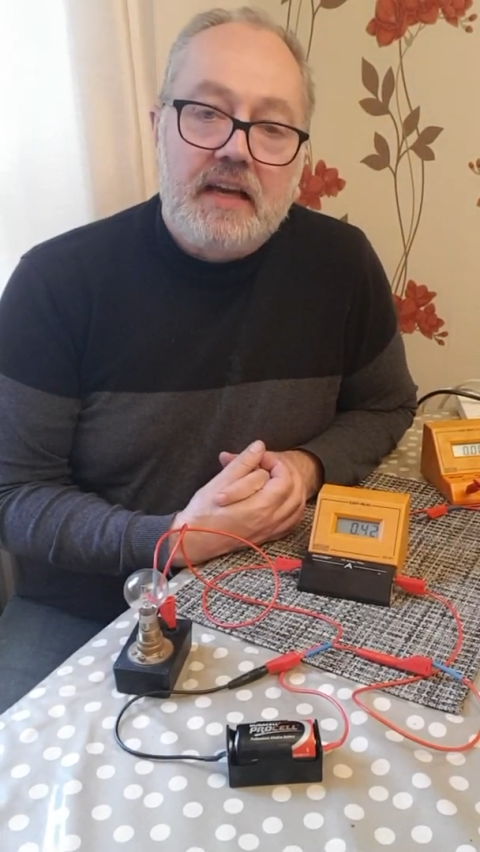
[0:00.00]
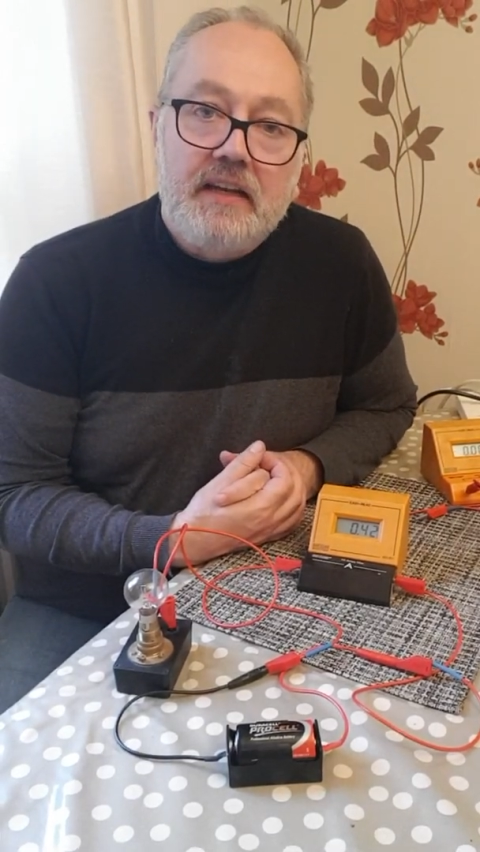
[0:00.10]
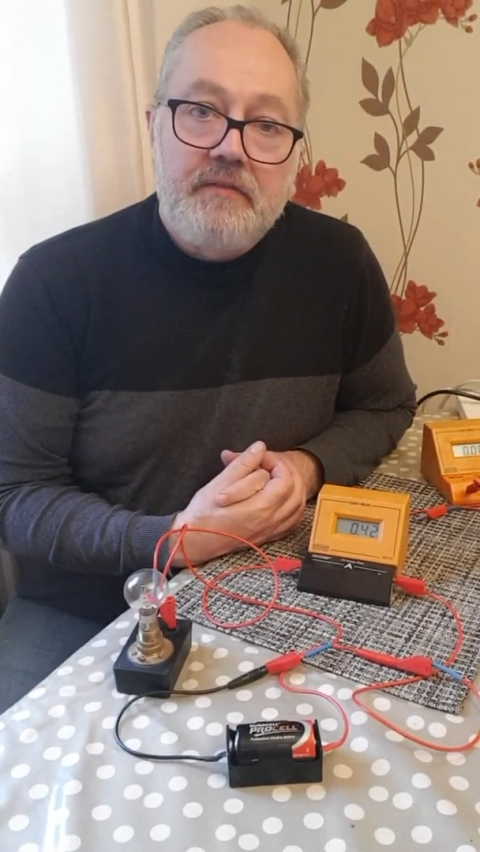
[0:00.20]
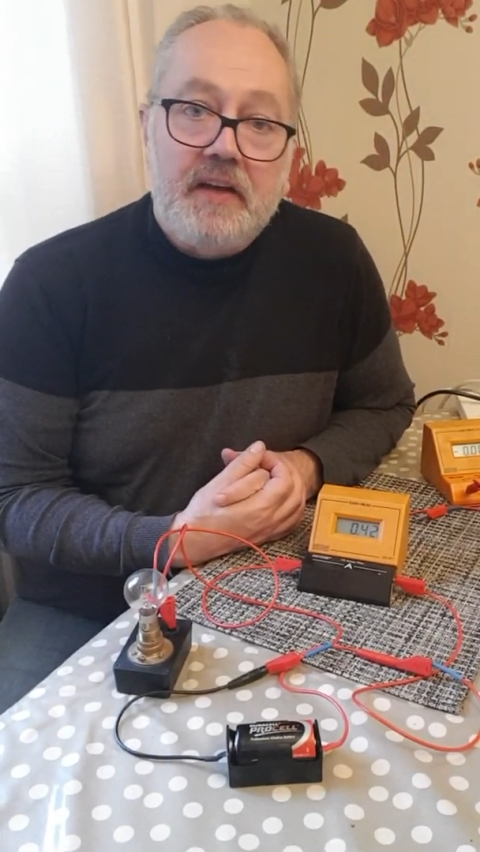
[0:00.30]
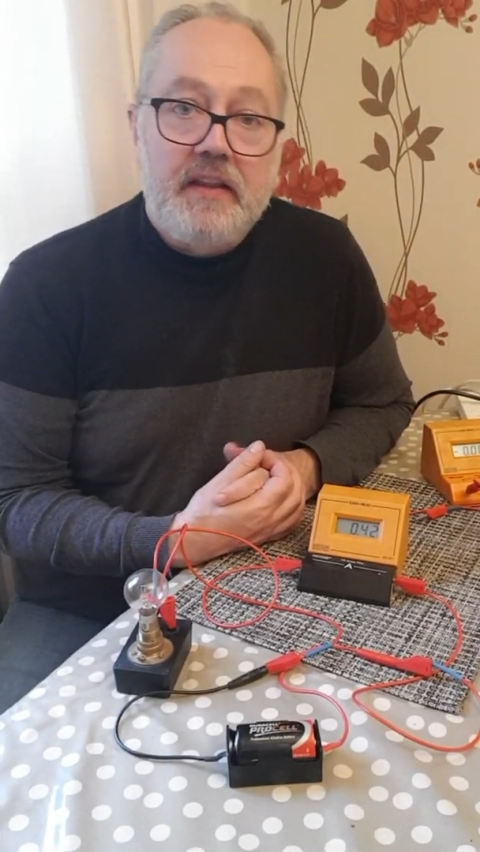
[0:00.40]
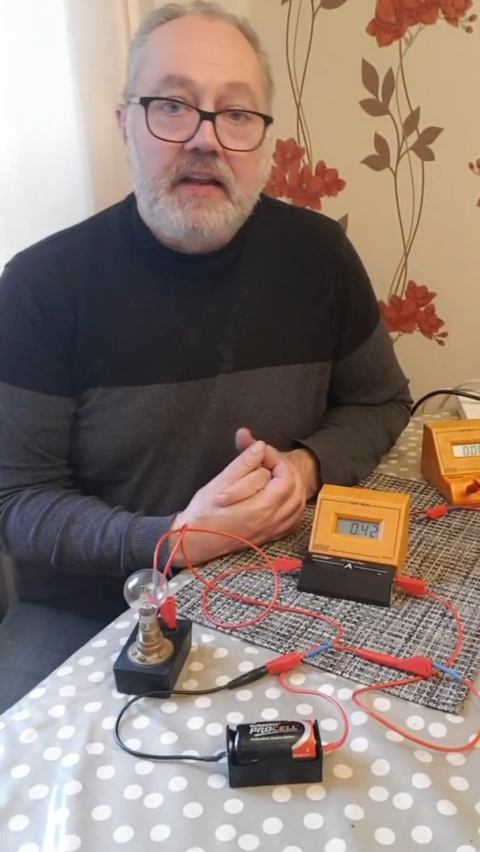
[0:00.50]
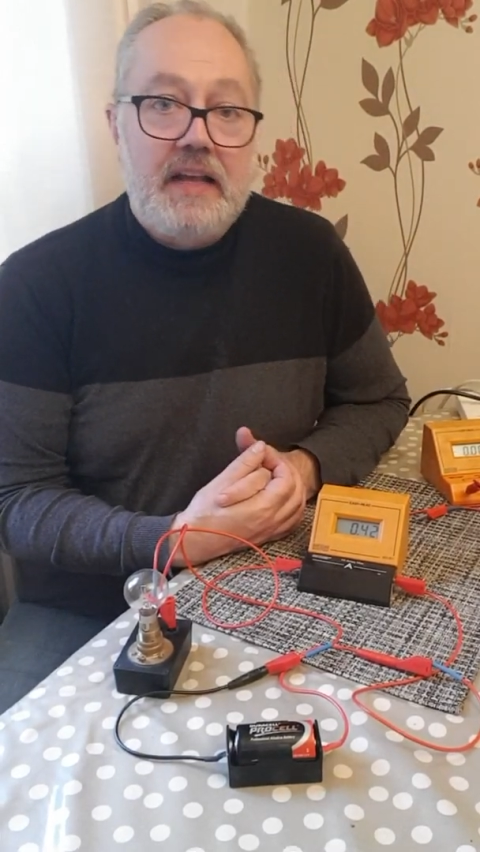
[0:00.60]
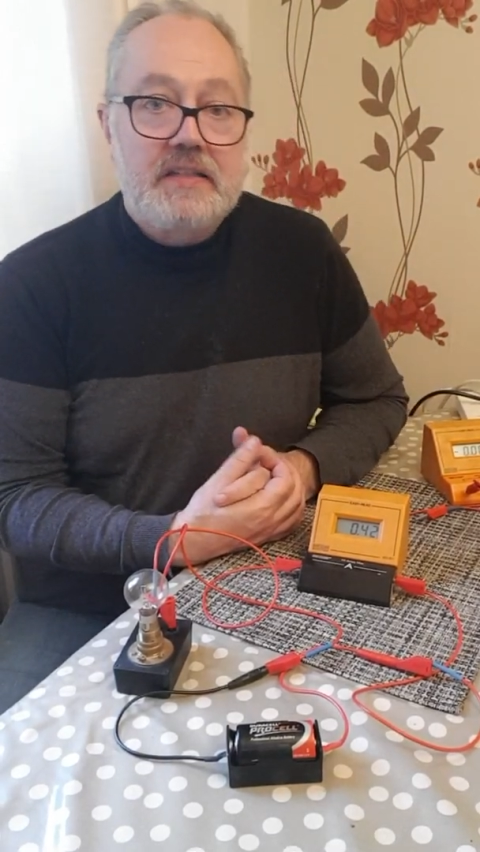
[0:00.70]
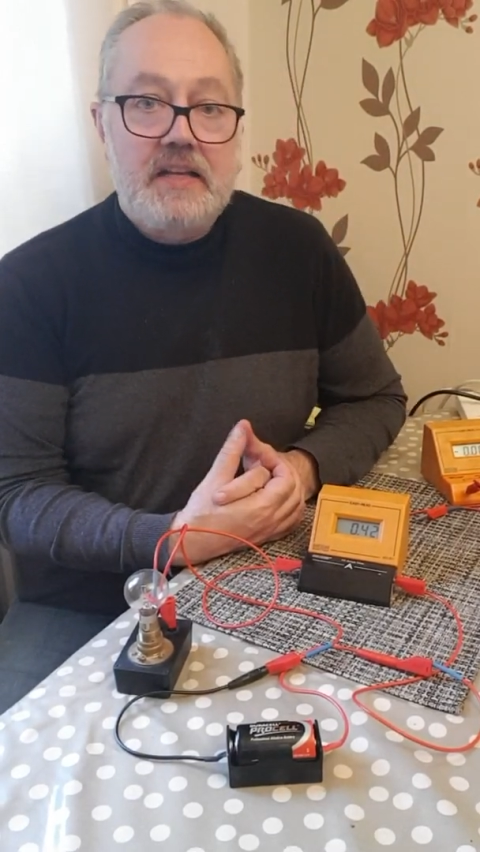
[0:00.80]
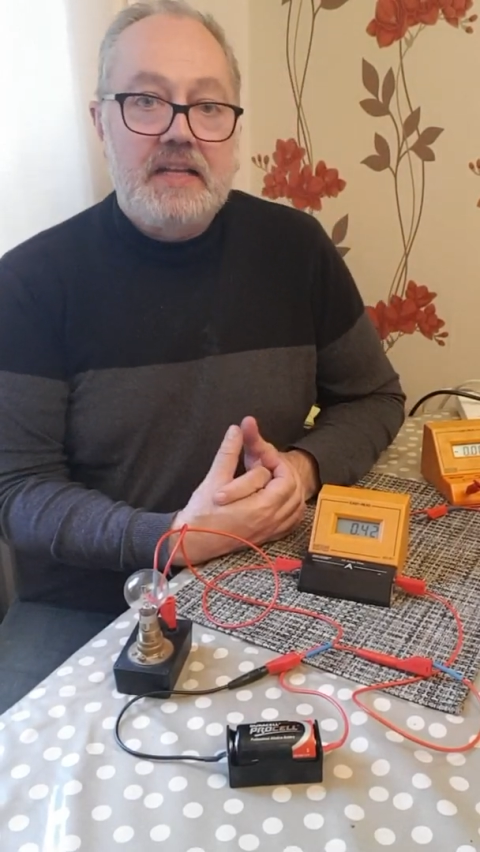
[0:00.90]
and in fact the
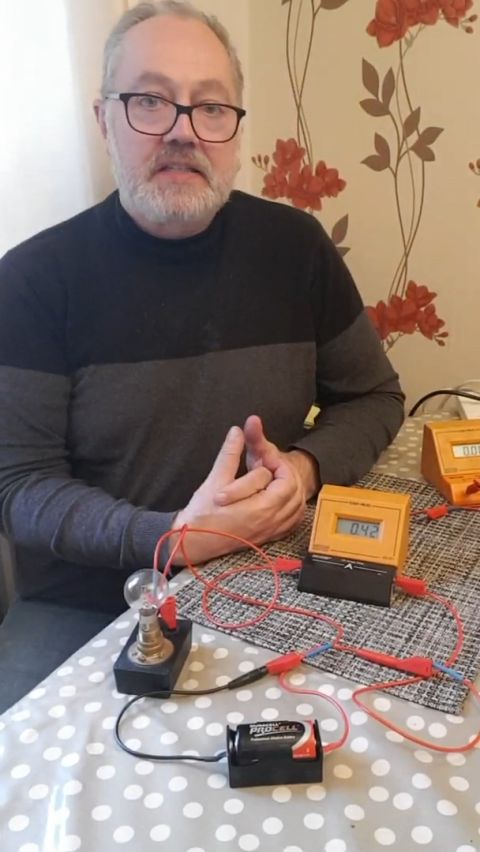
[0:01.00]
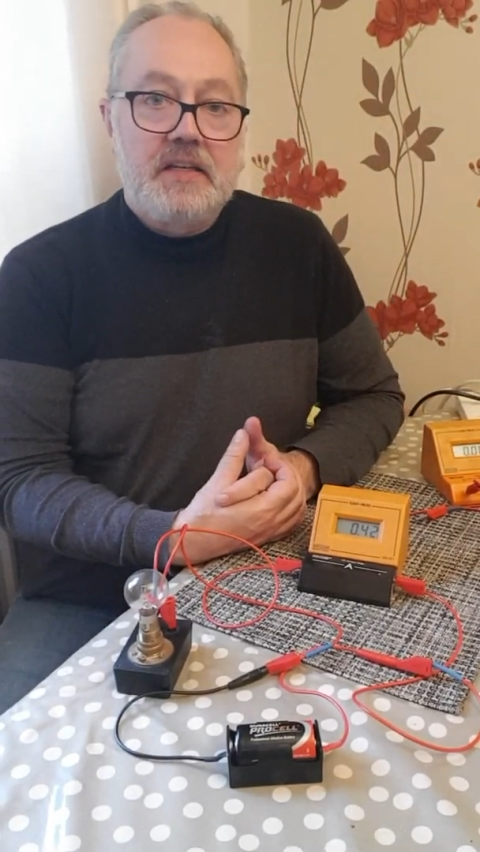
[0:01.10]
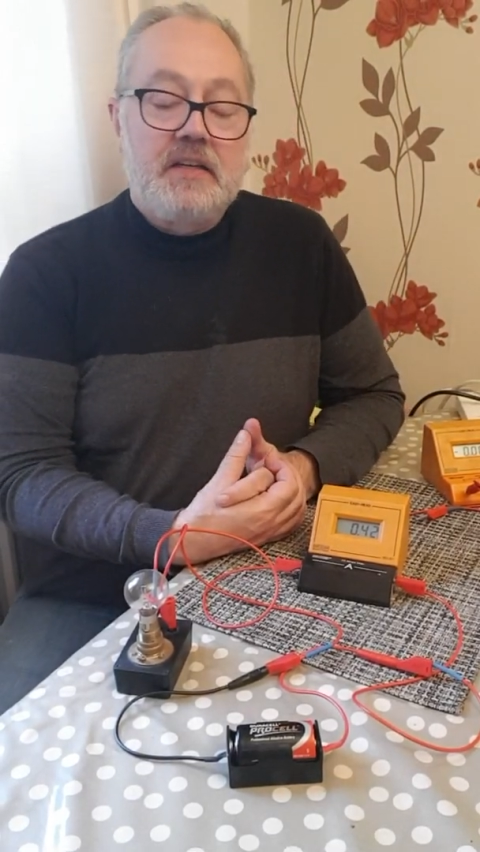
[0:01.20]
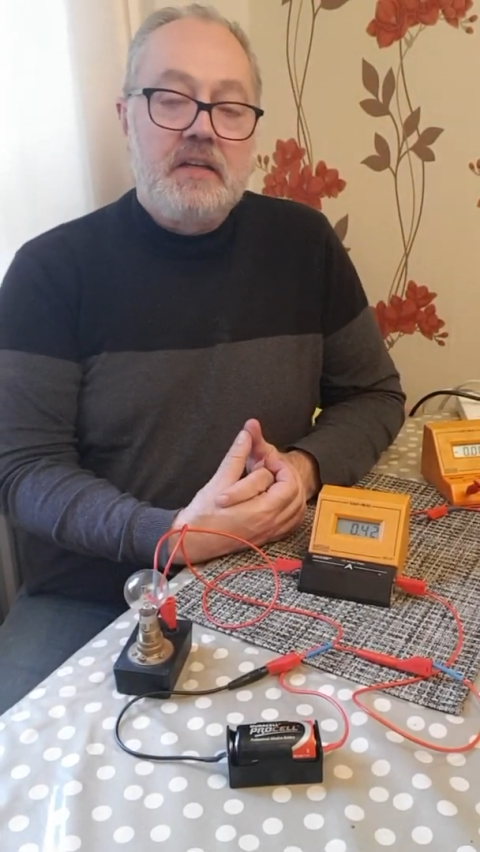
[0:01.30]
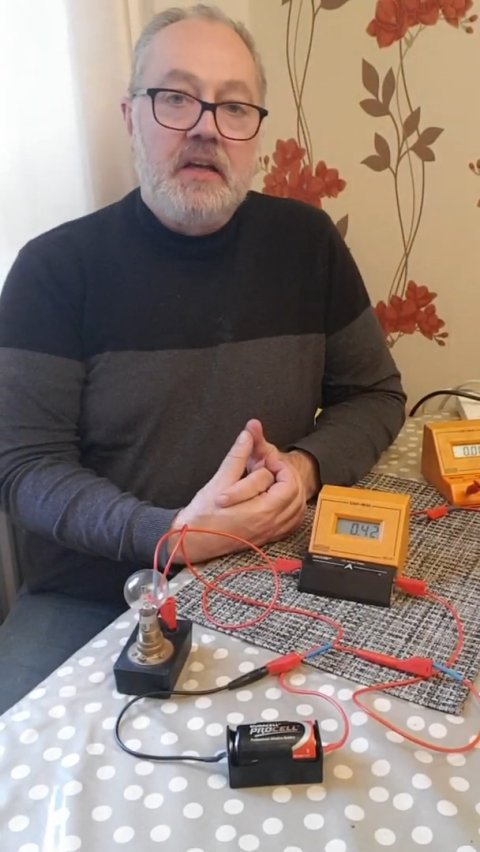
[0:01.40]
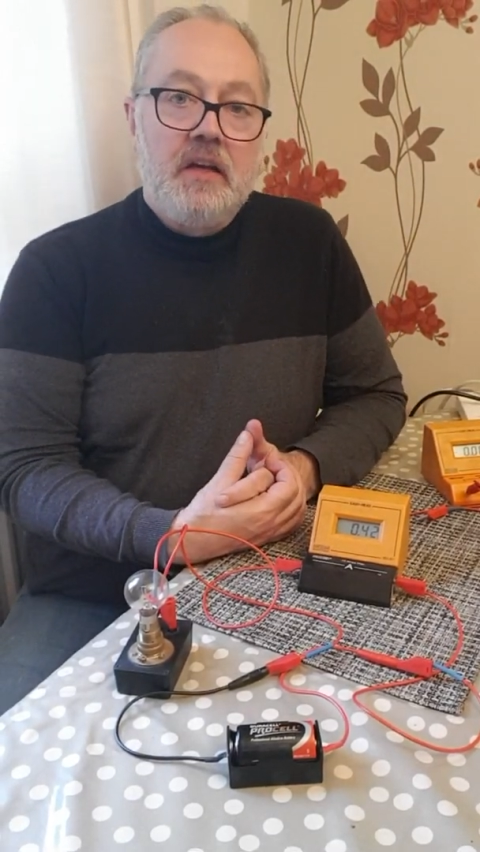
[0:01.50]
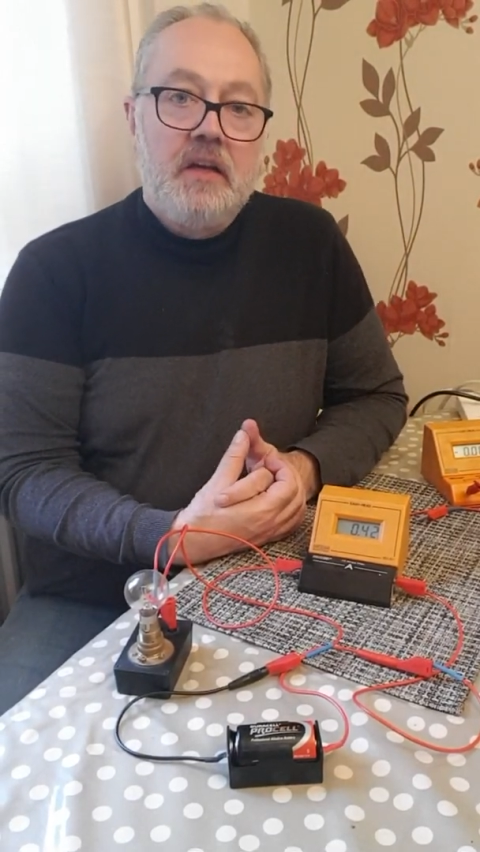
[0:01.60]
last lesson